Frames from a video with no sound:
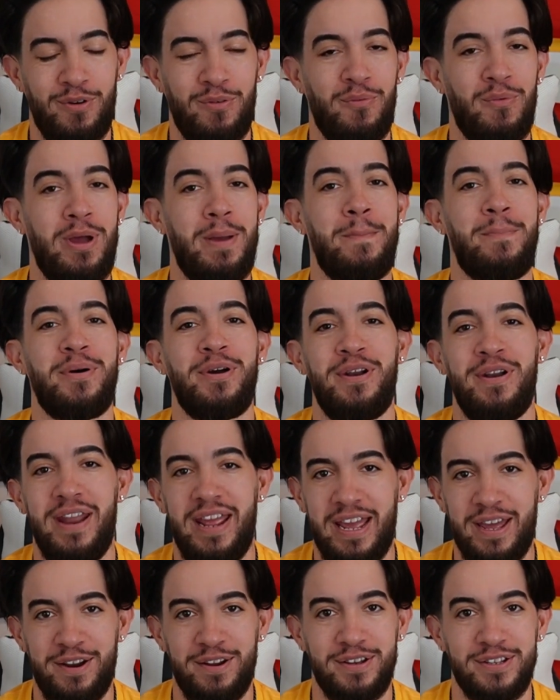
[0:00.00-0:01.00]
went
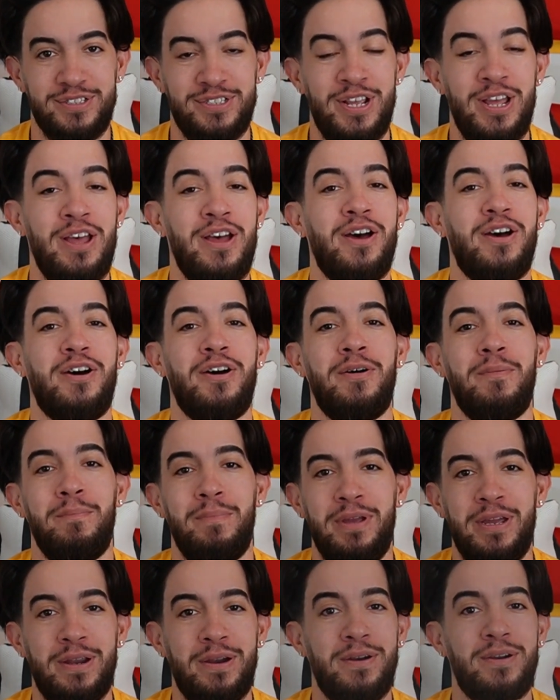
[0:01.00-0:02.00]
bananas,
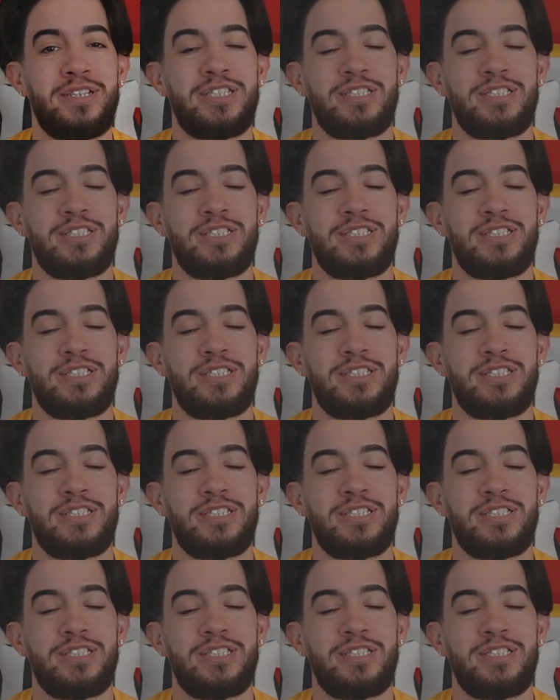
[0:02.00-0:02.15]
Ihmir